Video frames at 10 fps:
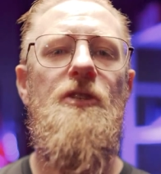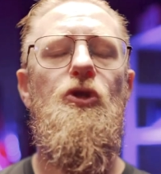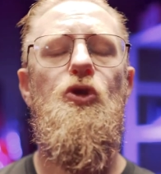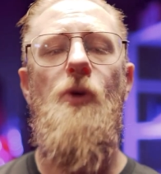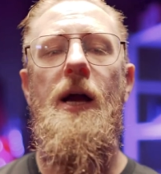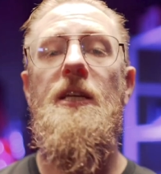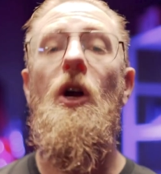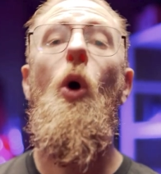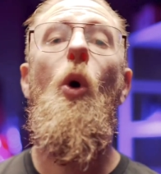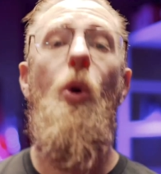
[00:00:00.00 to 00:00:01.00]
to track
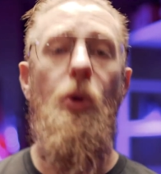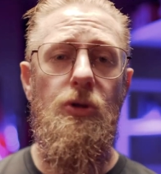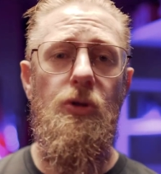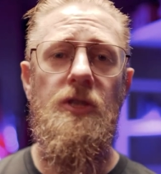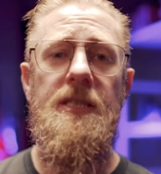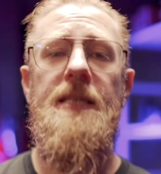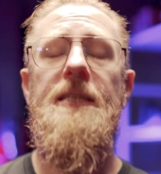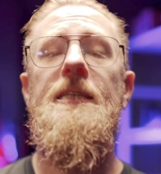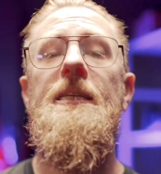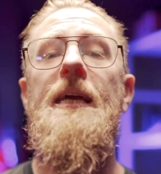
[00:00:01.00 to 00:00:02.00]

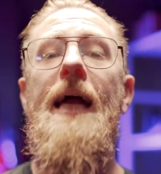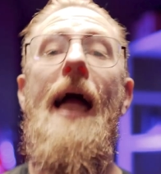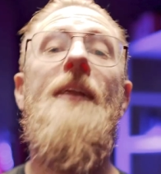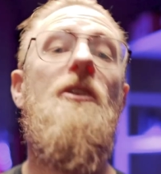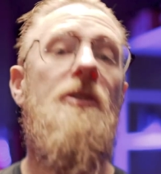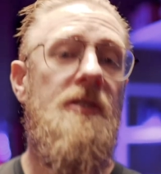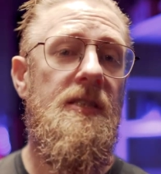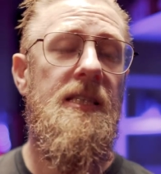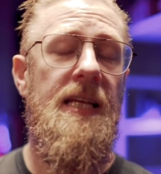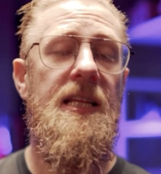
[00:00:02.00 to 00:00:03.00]
auto-scaling and
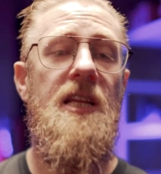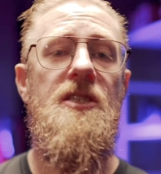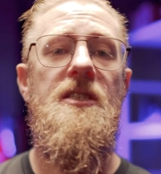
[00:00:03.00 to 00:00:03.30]
consolidation